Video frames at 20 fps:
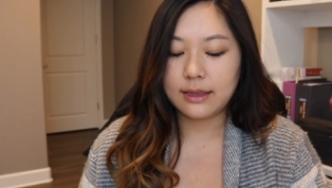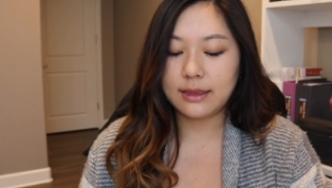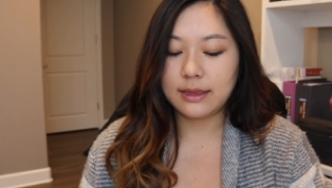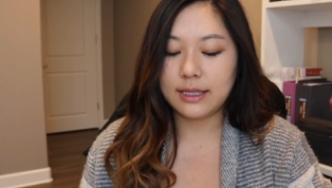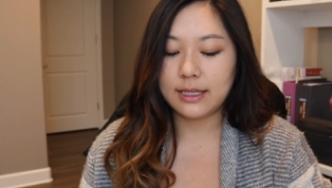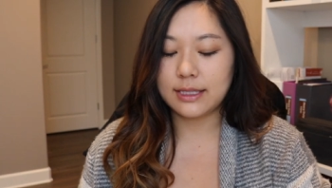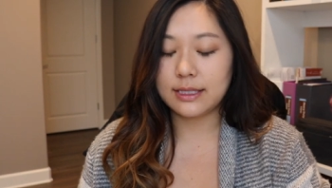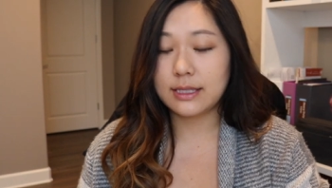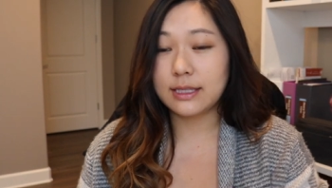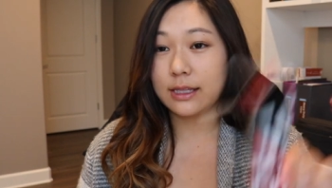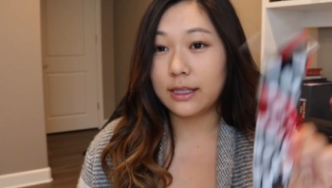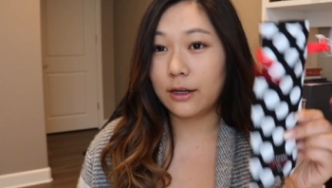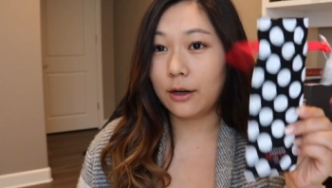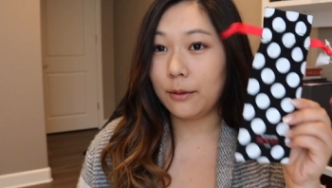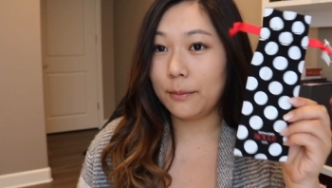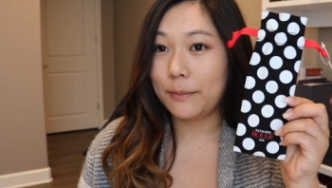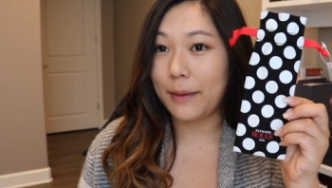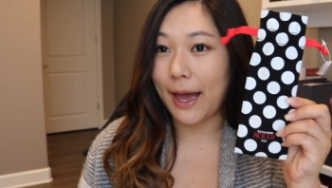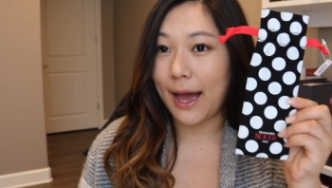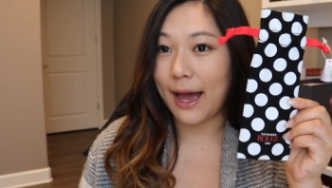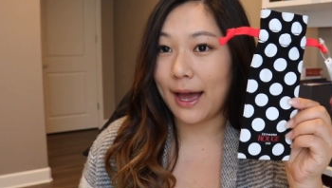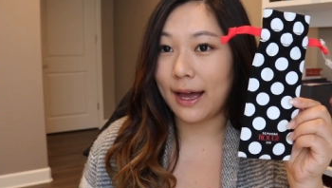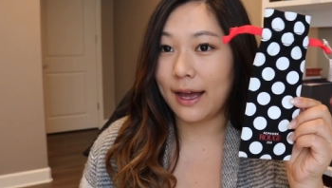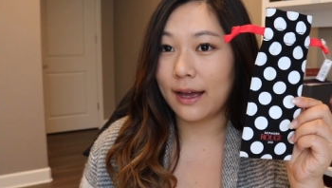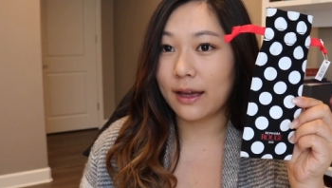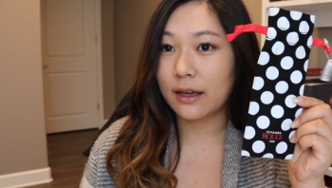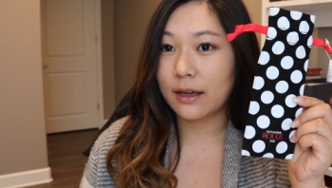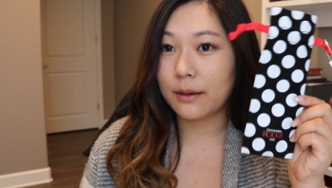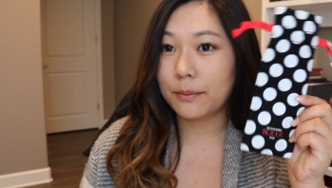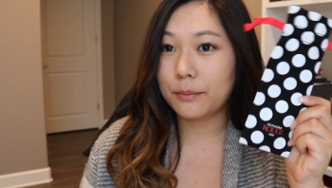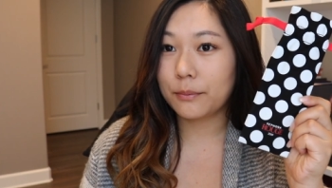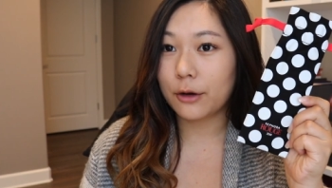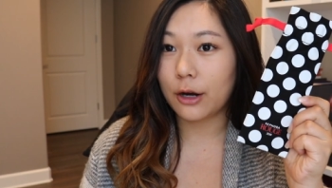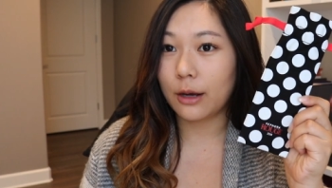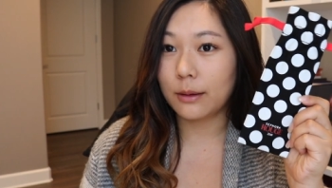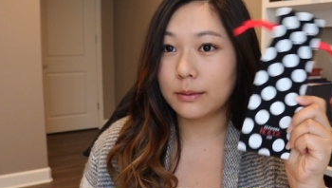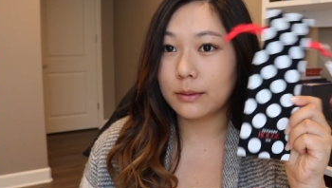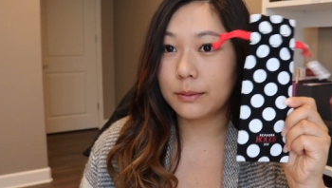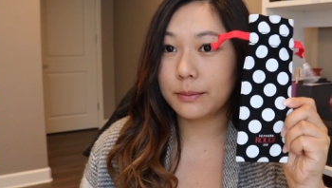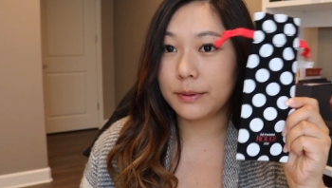this little bag
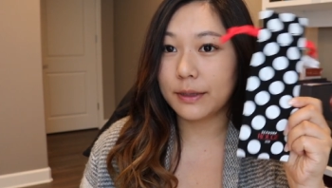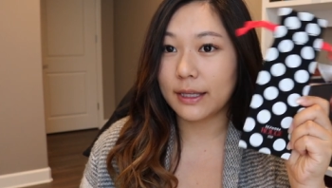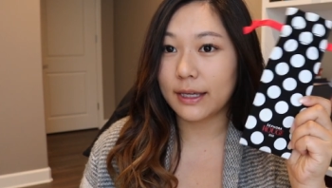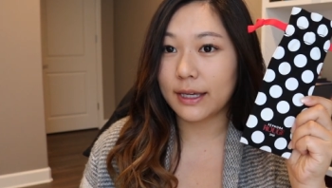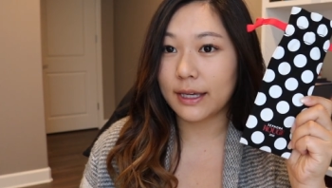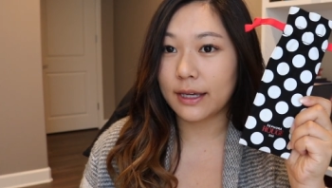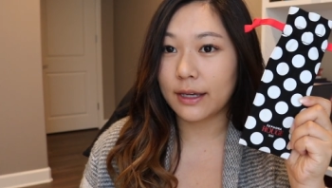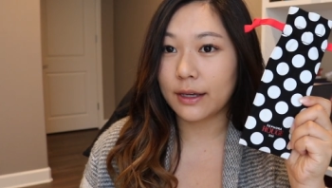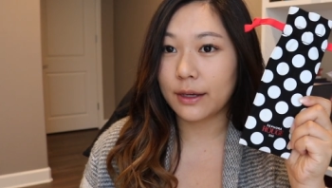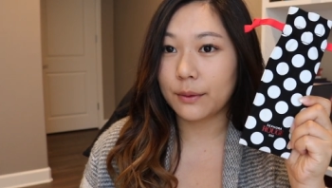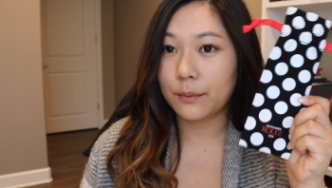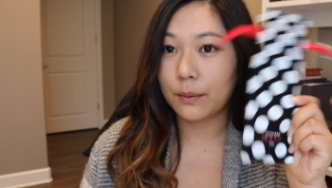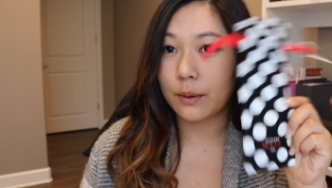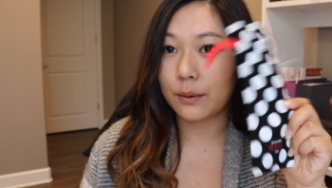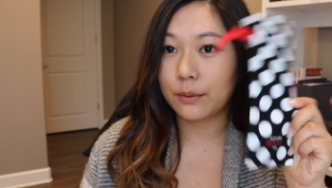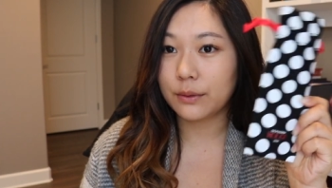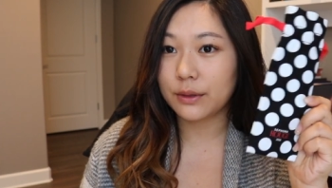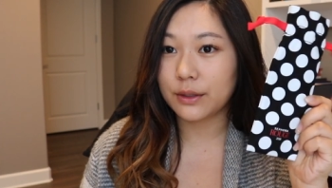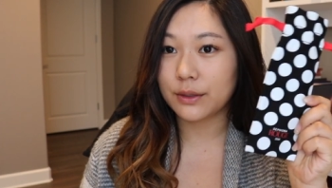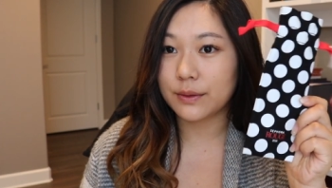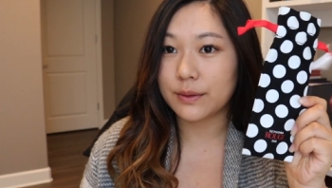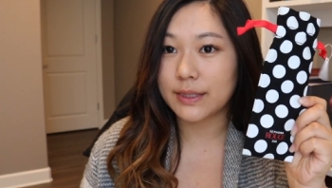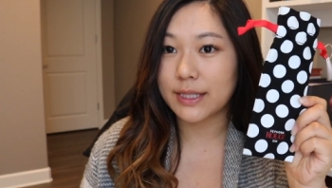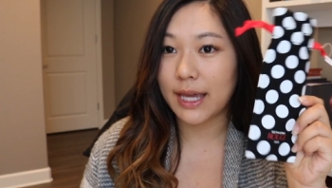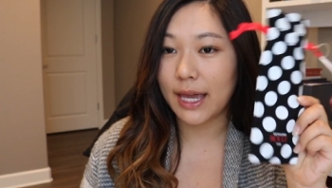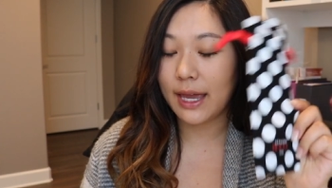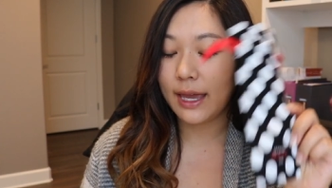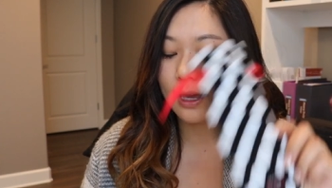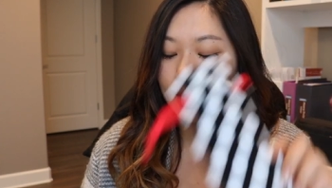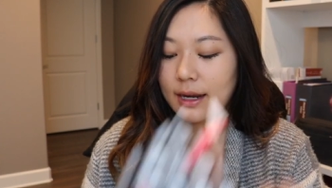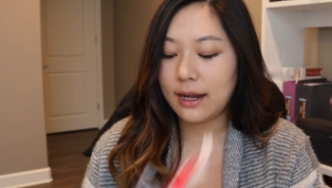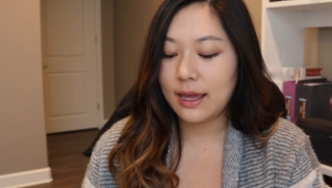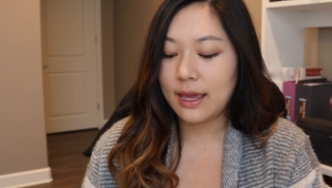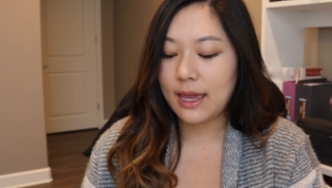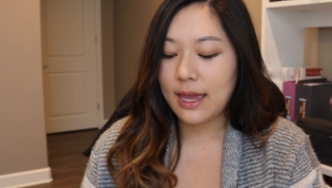probably won't use it.